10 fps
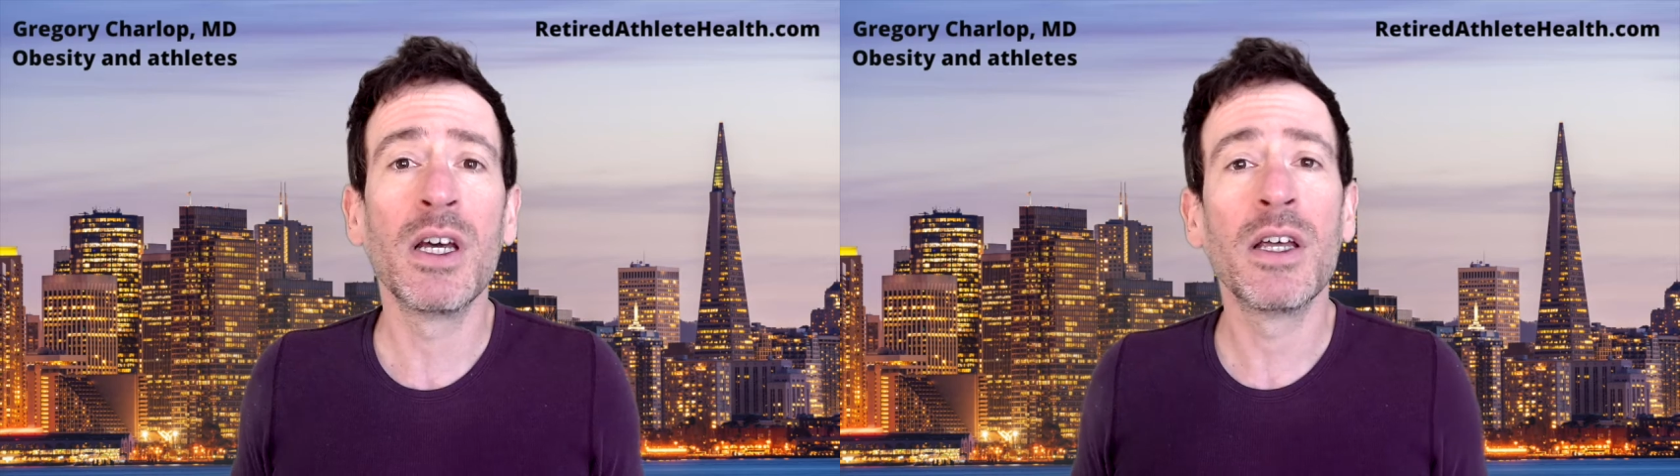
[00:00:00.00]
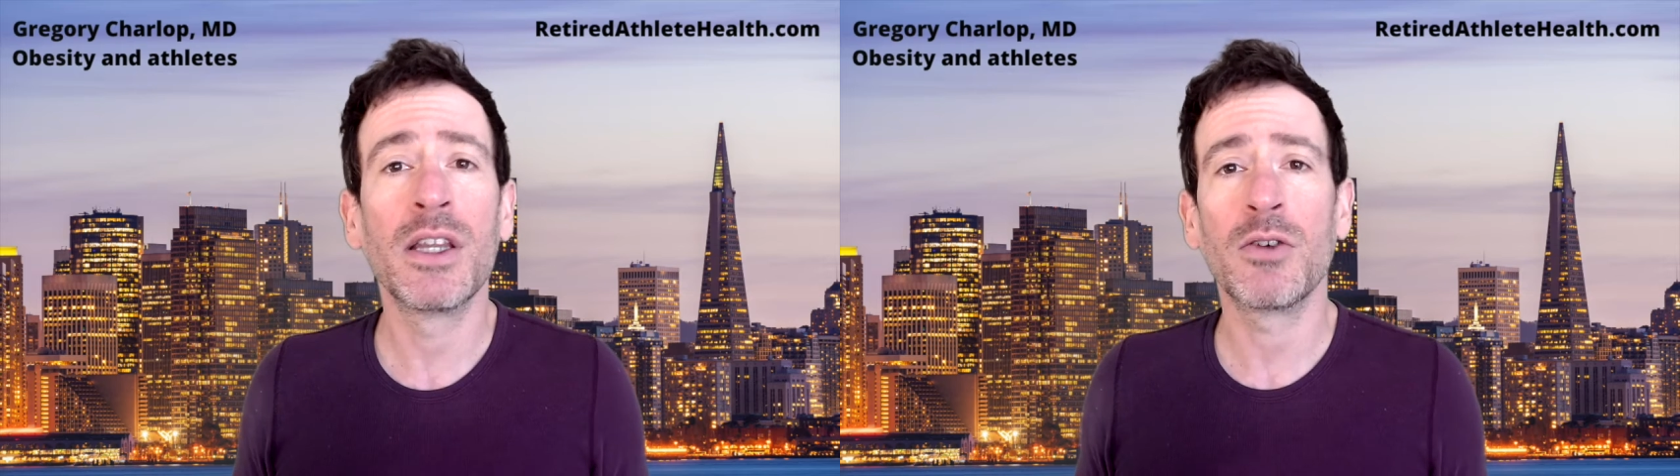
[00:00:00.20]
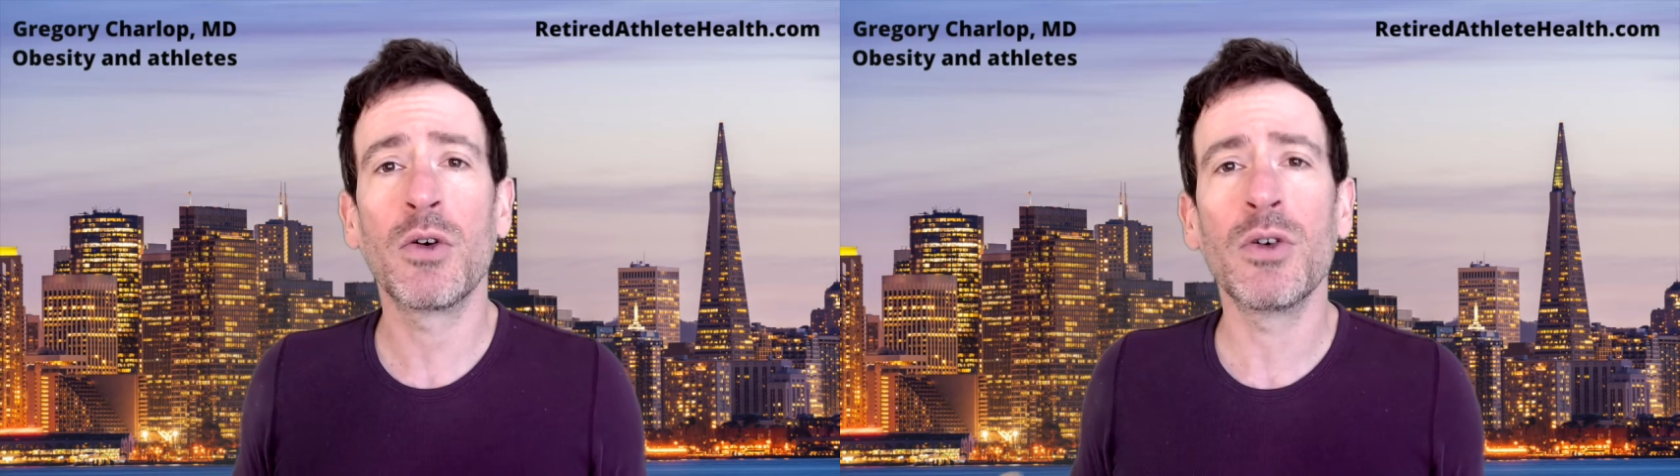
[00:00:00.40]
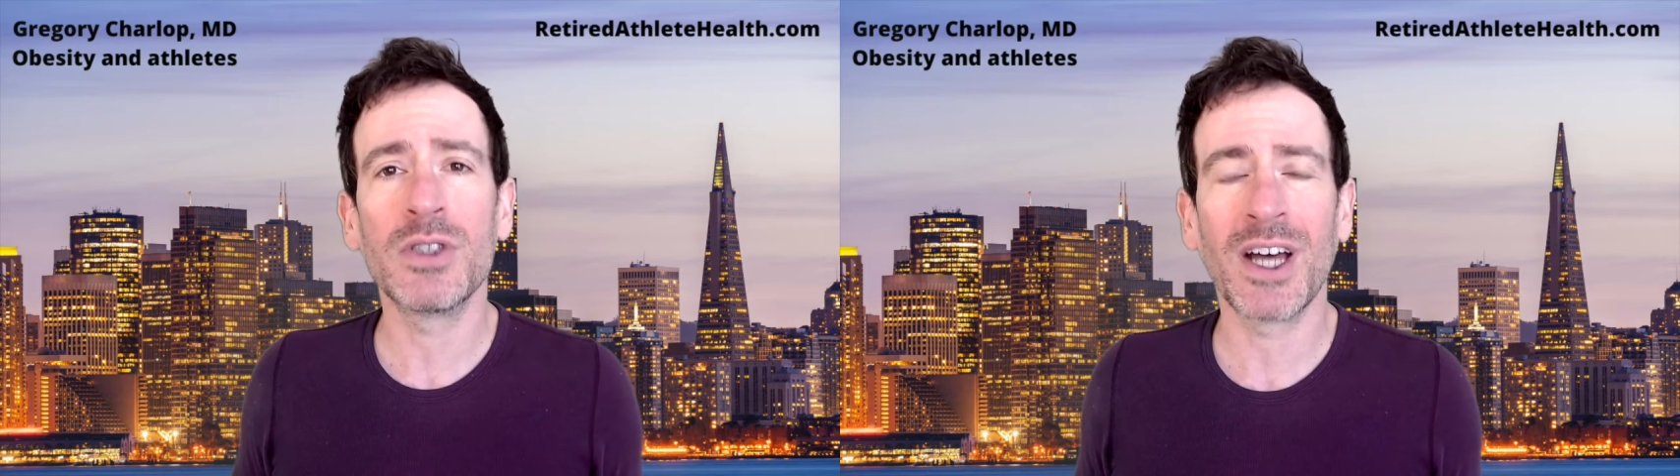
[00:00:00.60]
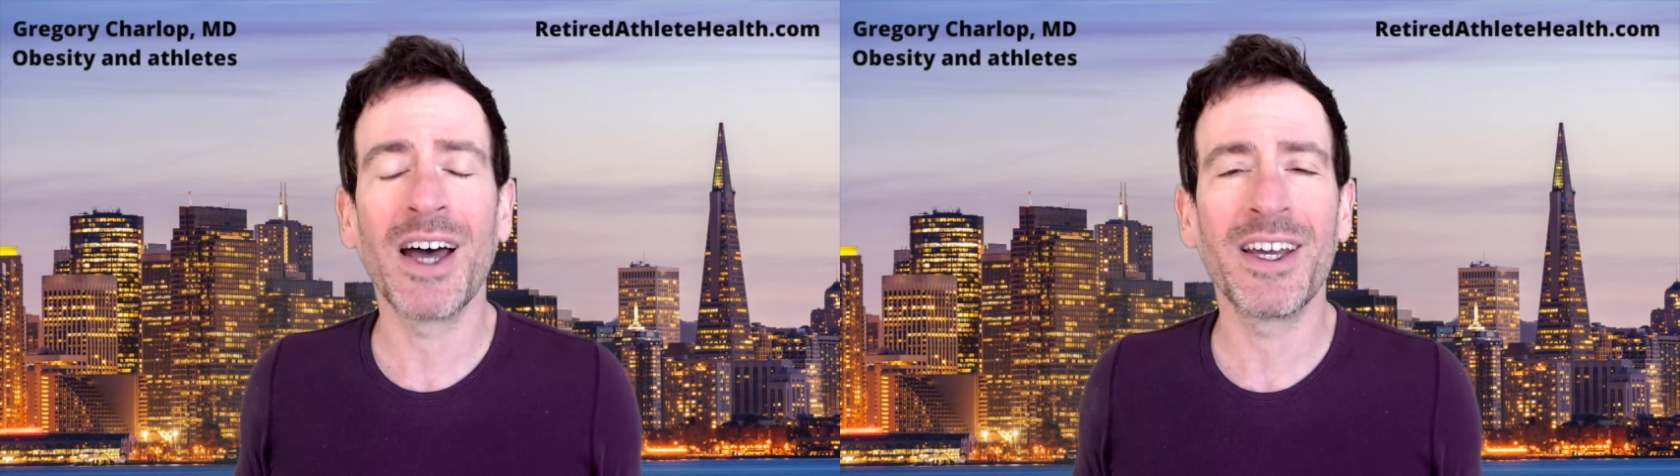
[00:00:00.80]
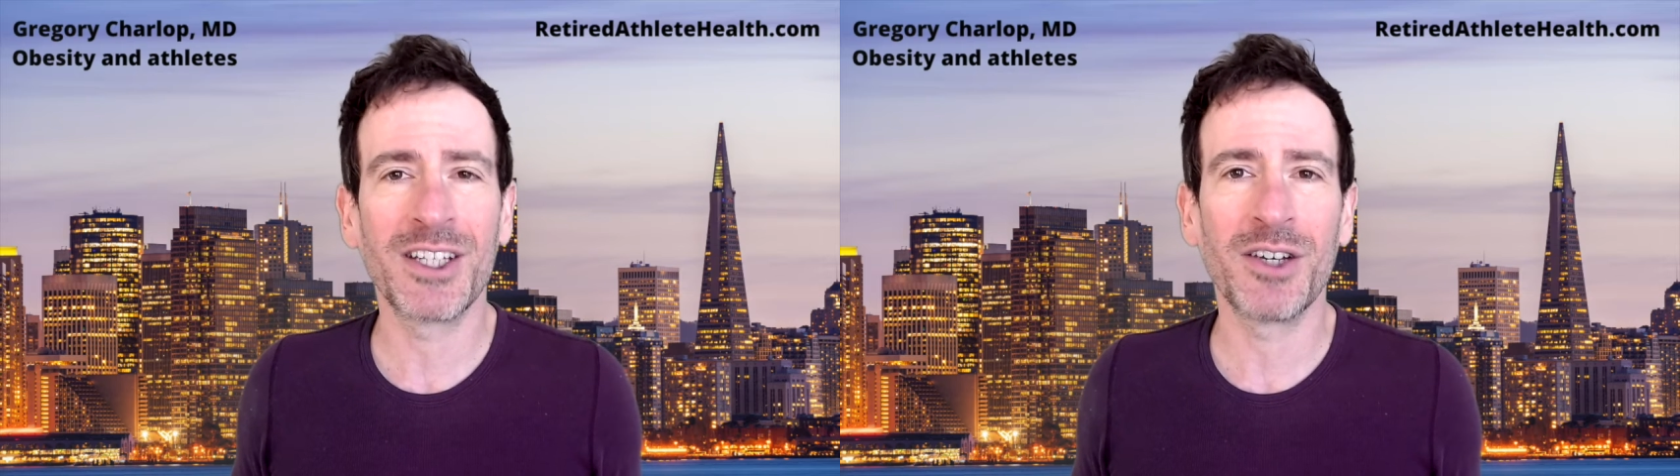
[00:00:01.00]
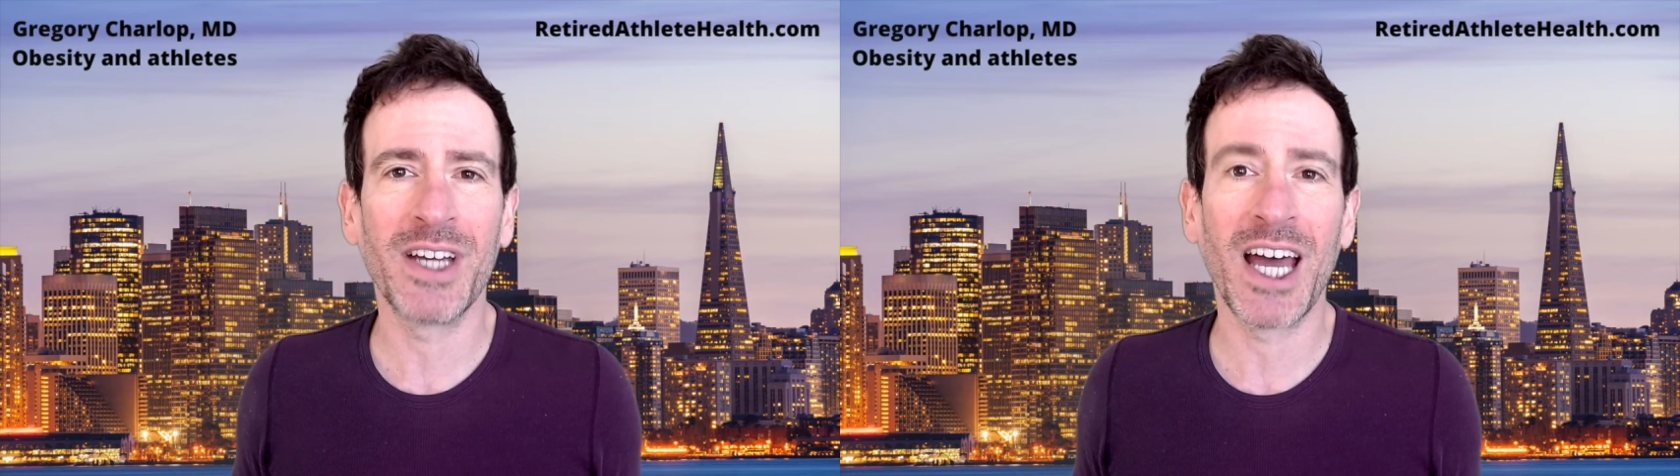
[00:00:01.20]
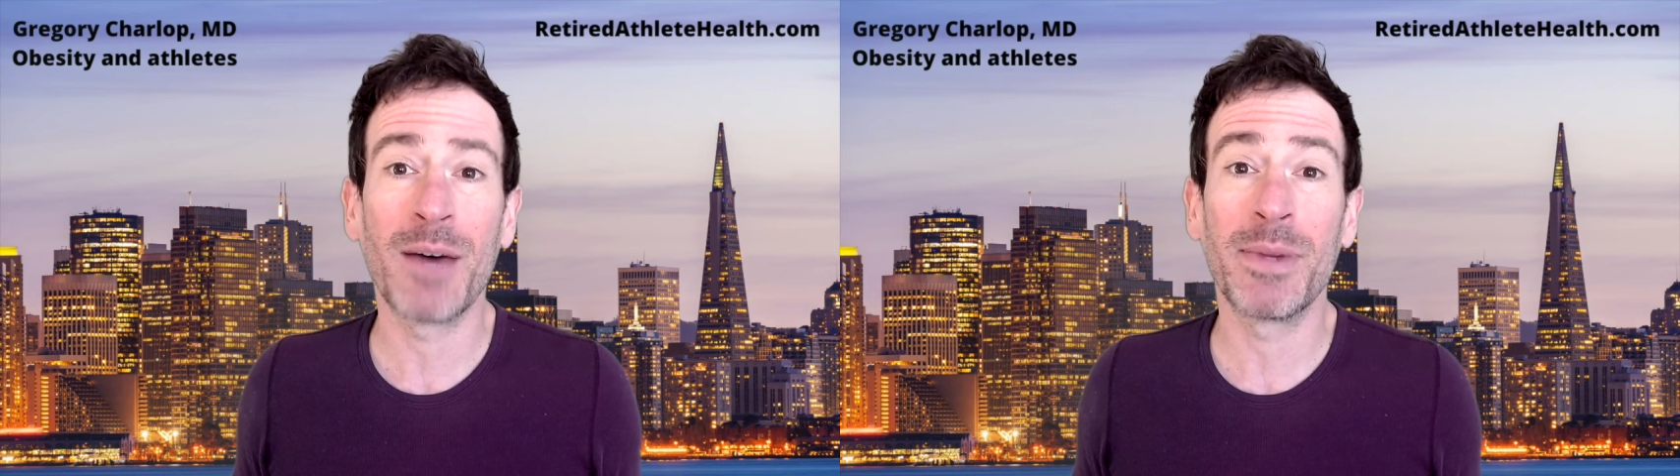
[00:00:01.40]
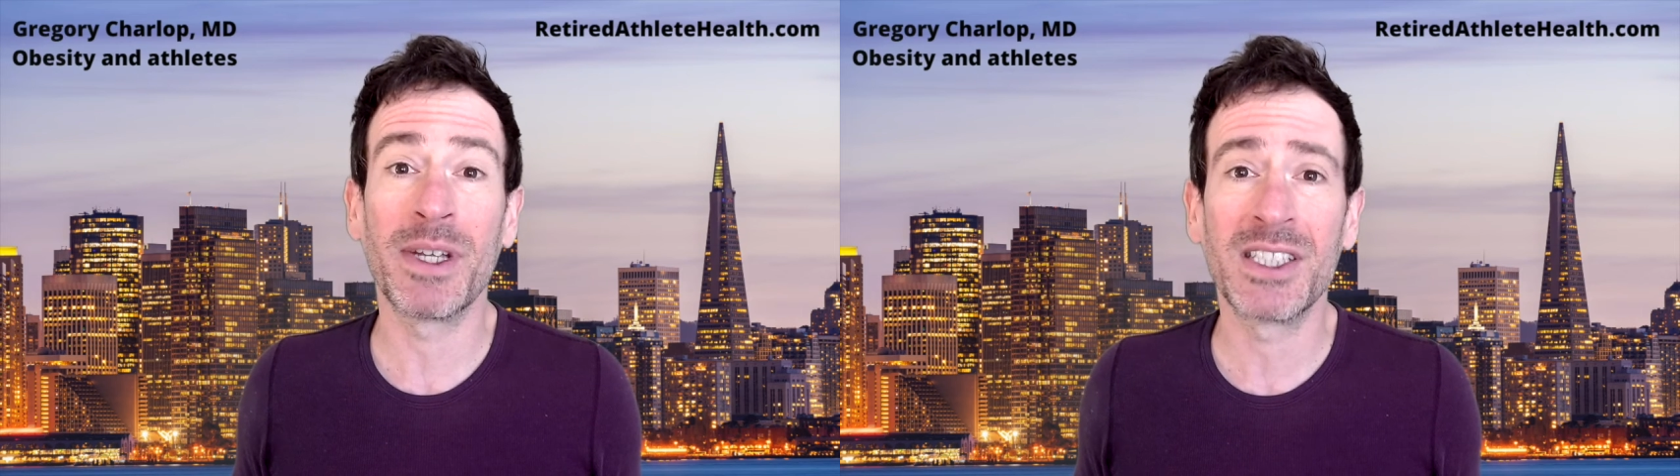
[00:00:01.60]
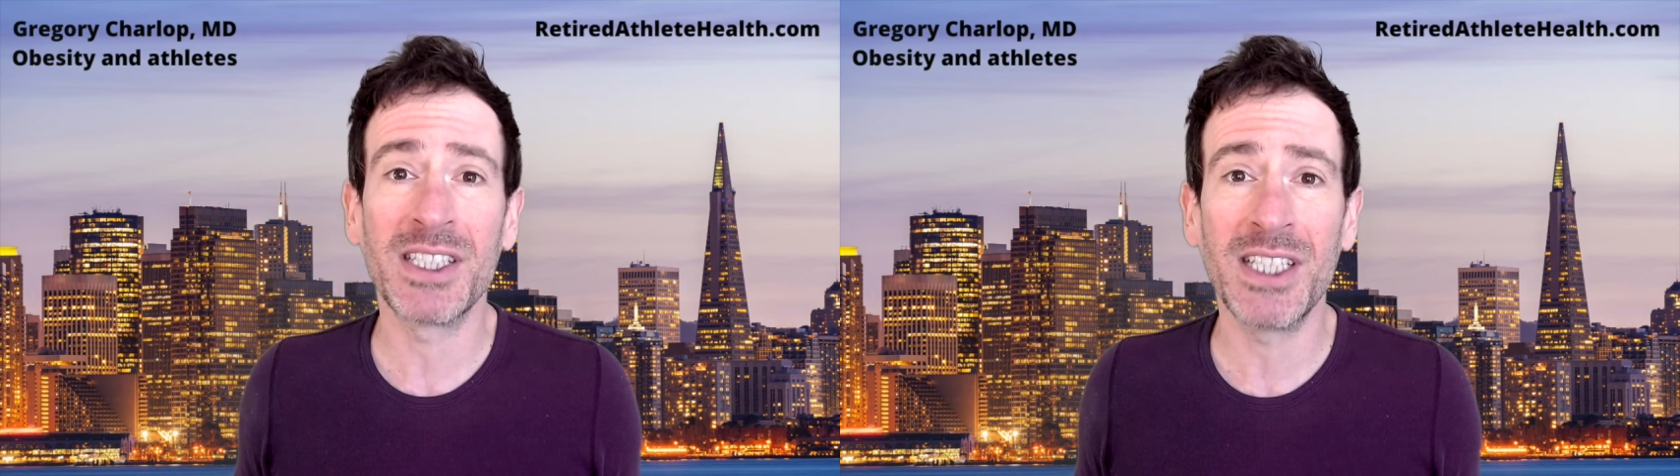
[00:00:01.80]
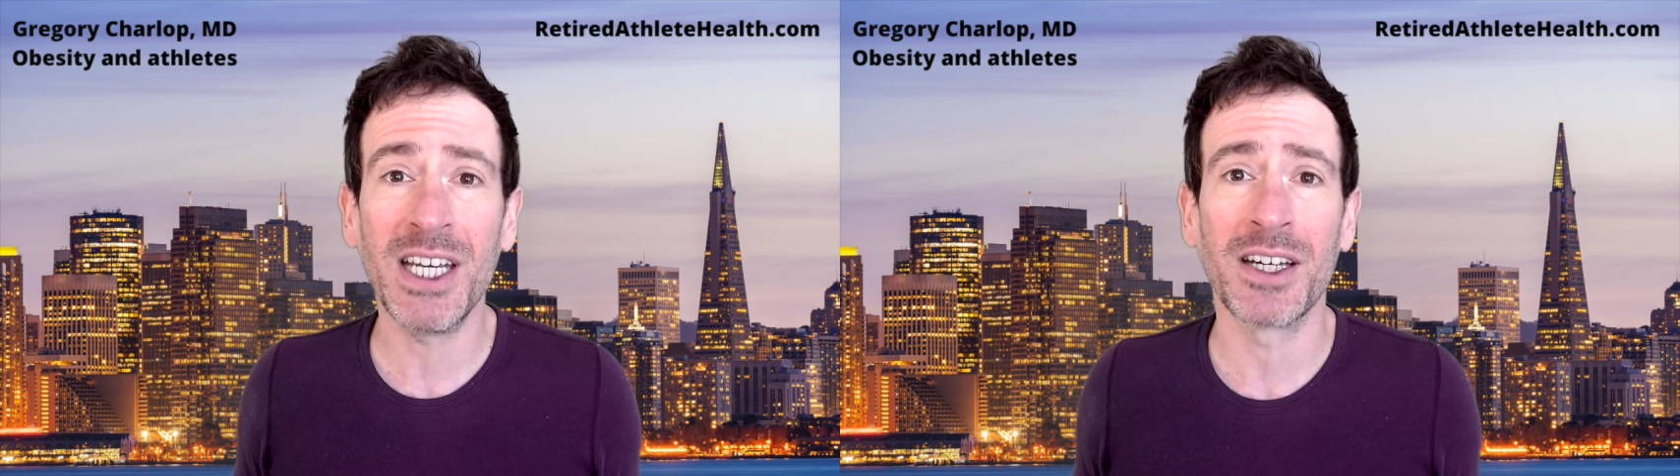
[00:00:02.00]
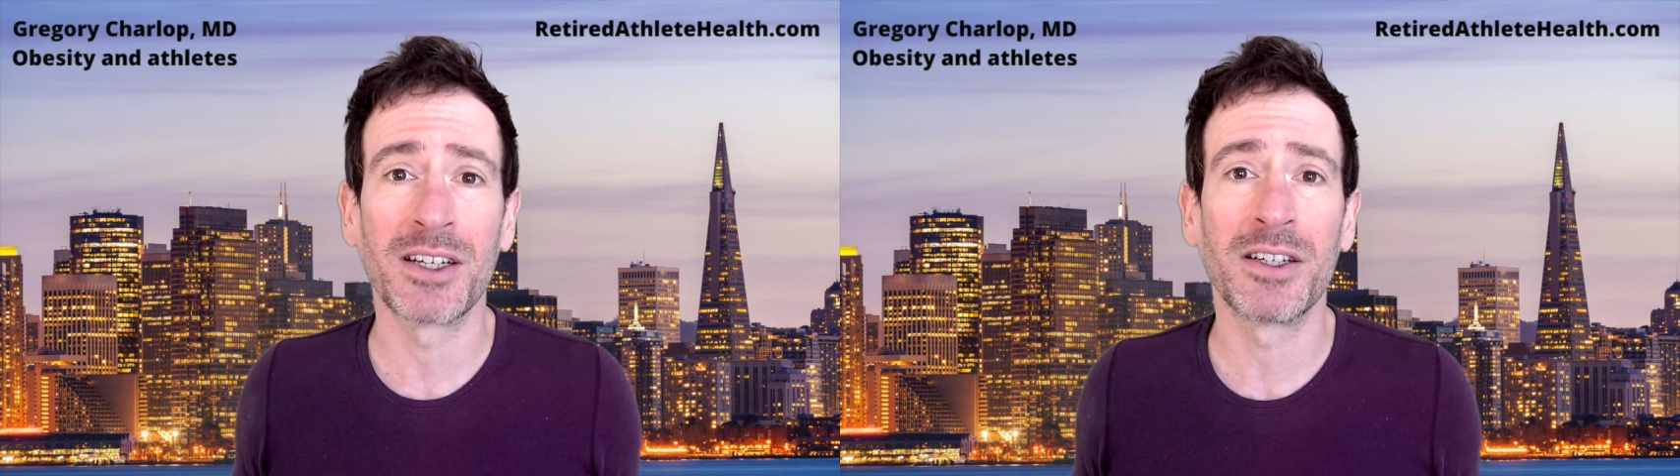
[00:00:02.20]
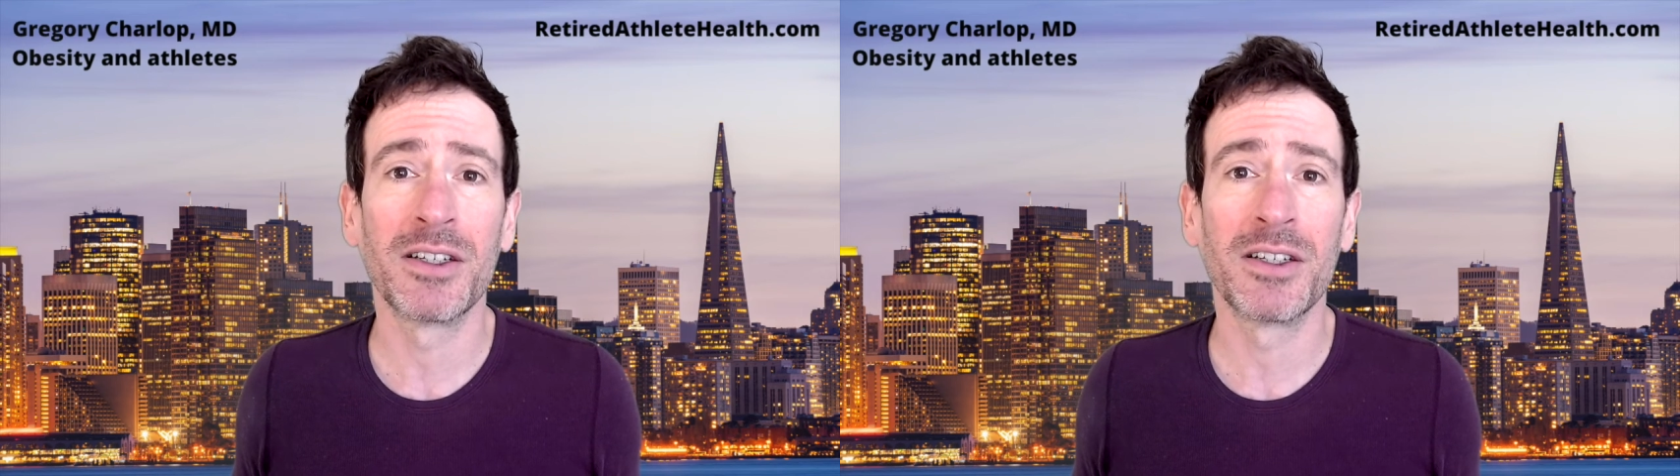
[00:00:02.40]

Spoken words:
their old dietary habits stick.